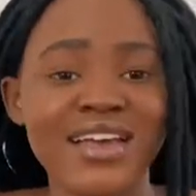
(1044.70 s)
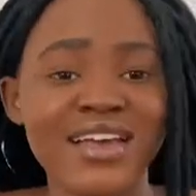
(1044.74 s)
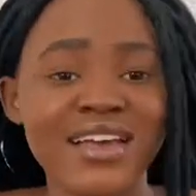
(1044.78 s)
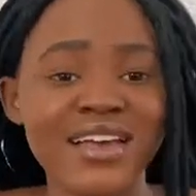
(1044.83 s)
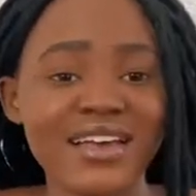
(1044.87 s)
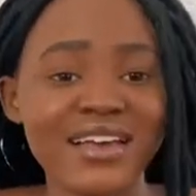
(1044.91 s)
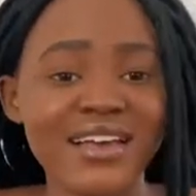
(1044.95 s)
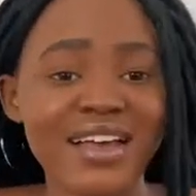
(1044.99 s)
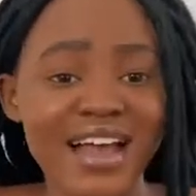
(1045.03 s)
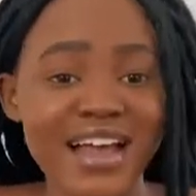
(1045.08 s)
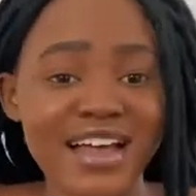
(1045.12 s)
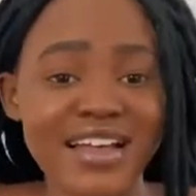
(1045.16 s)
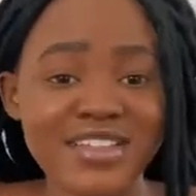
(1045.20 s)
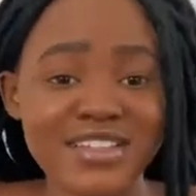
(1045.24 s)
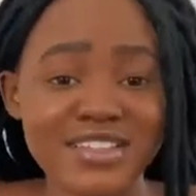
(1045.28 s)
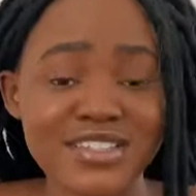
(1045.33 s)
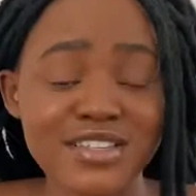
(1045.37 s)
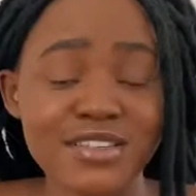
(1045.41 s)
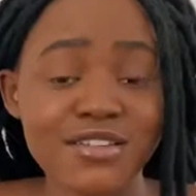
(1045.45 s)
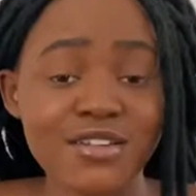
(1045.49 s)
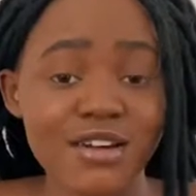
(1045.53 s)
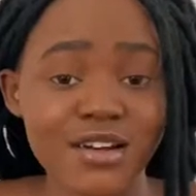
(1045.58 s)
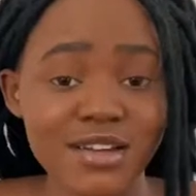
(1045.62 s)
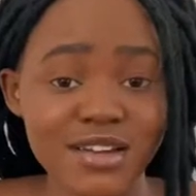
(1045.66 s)
Guys,
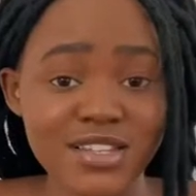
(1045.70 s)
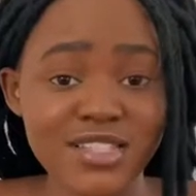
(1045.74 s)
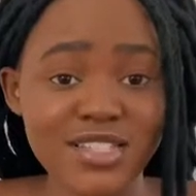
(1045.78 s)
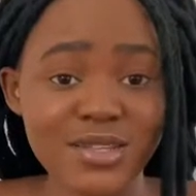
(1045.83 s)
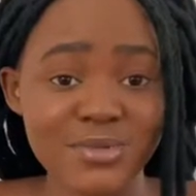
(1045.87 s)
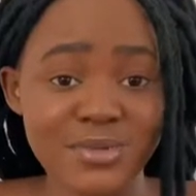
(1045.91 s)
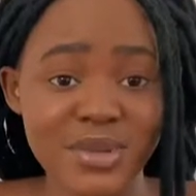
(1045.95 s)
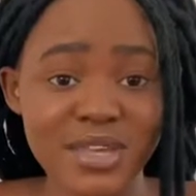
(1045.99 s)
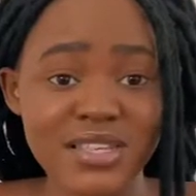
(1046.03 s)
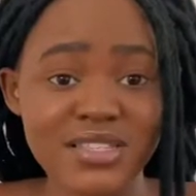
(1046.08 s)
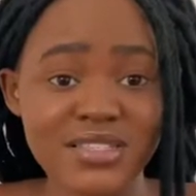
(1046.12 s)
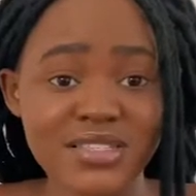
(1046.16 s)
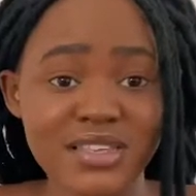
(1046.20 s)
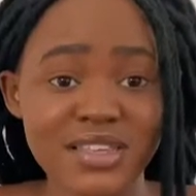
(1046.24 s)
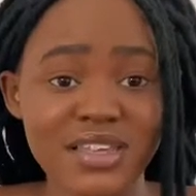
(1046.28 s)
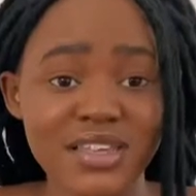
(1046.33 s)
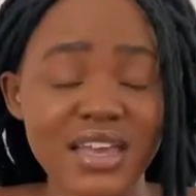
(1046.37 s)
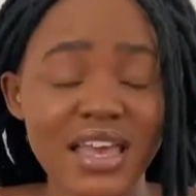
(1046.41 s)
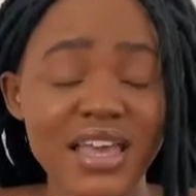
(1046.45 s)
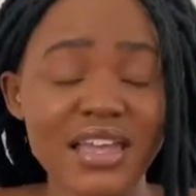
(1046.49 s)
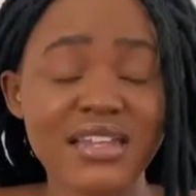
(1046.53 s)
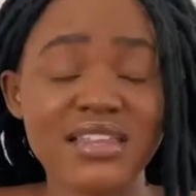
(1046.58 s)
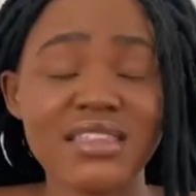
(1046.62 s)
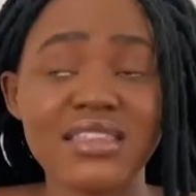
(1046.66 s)
God is amazing
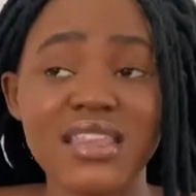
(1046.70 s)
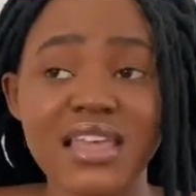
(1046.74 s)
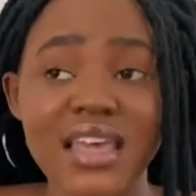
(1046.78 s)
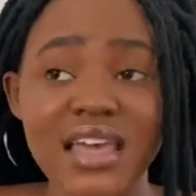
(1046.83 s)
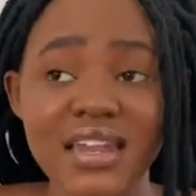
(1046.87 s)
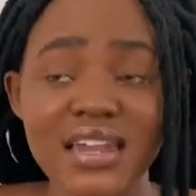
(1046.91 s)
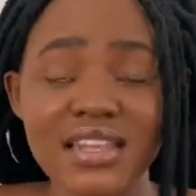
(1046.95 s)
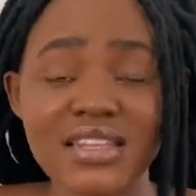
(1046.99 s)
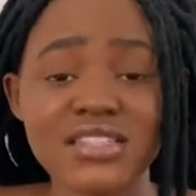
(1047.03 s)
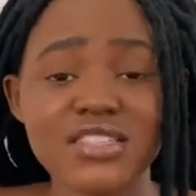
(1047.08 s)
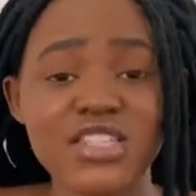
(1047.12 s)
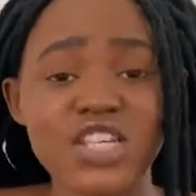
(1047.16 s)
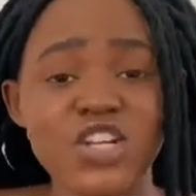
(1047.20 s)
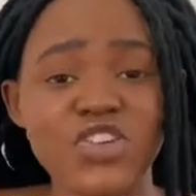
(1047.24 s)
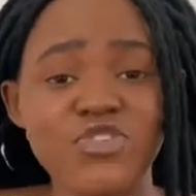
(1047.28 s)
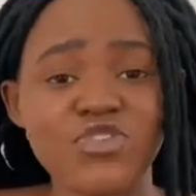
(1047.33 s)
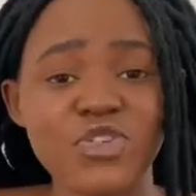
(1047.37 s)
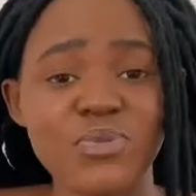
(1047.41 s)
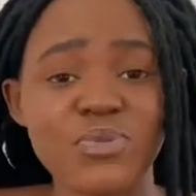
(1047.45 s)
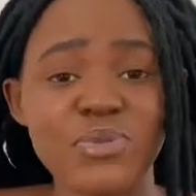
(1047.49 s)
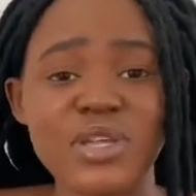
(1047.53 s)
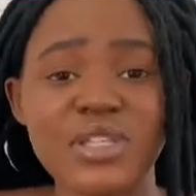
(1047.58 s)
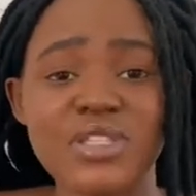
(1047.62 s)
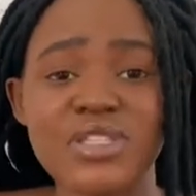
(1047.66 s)
and that is it for
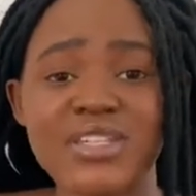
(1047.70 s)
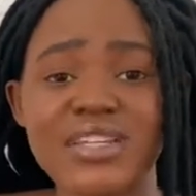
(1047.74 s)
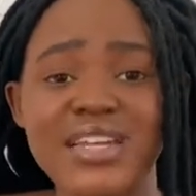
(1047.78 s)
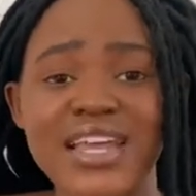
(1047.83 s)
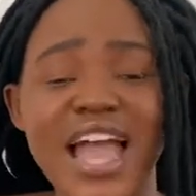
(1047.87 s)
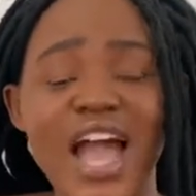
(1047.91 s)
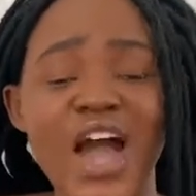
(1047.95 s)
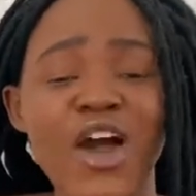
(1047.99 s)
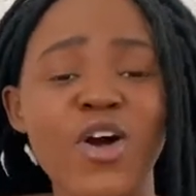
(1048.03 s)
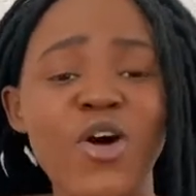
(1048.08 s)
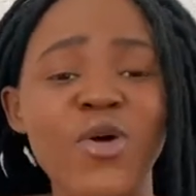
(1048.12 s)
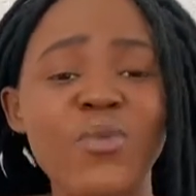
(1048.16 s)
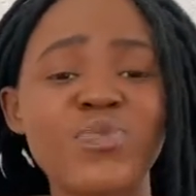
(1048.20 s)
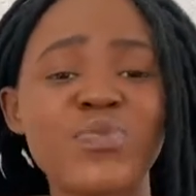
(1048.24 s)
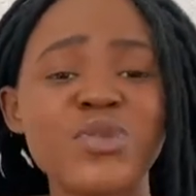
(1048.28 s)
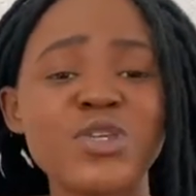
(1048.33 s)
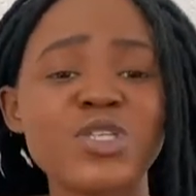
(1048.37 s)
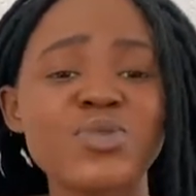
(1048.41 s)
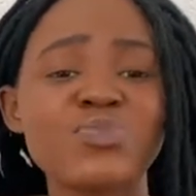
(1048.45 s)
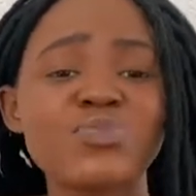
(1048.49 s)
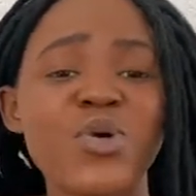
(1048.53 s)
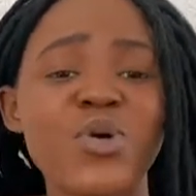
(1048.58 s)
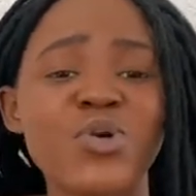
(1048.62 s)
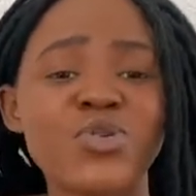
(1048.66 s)
me today. I hope
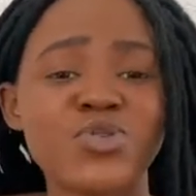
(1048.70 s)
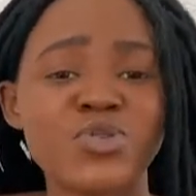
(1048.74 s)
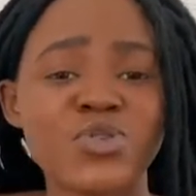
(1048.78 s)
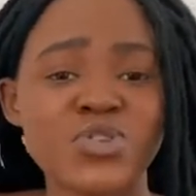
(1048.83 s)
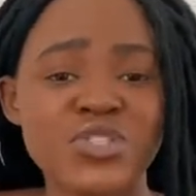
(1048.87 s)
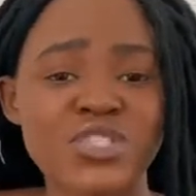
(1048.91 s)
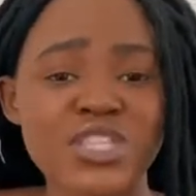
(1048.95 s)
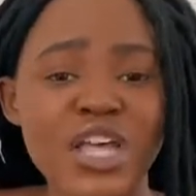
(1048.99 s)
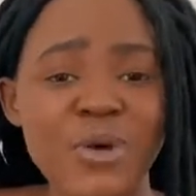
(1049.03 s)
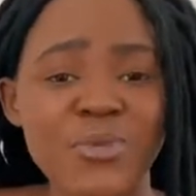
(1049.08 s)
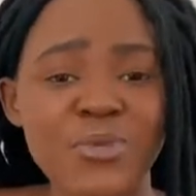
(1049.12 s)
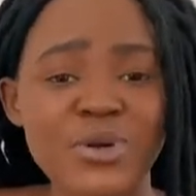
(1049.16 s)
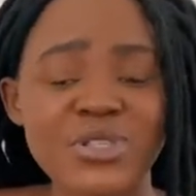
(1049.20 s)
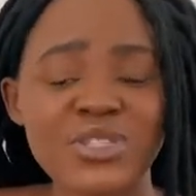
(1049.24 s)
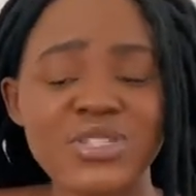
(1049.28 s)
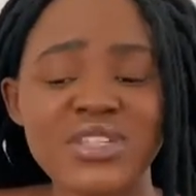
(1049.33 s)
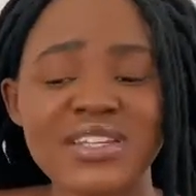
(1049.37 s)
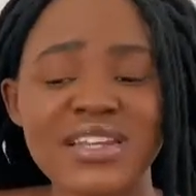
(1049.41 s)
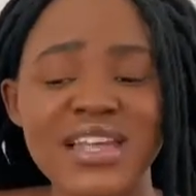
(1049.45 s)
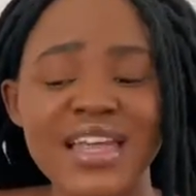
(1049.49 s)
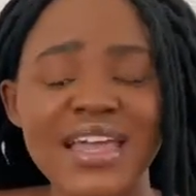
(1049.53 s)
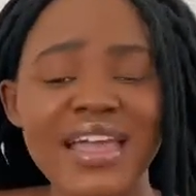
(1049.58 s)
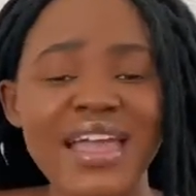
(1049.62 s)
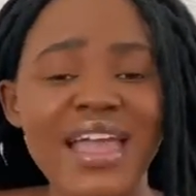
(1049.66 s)
this spoke to someone
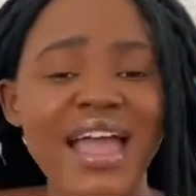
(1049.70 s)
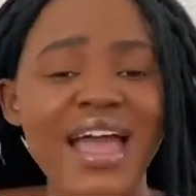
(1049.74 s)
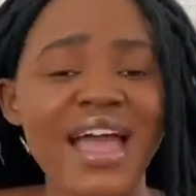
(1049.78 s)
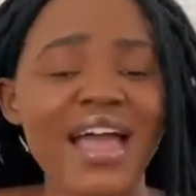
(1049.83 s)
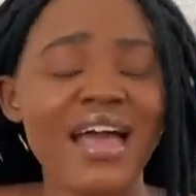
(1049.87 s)
today.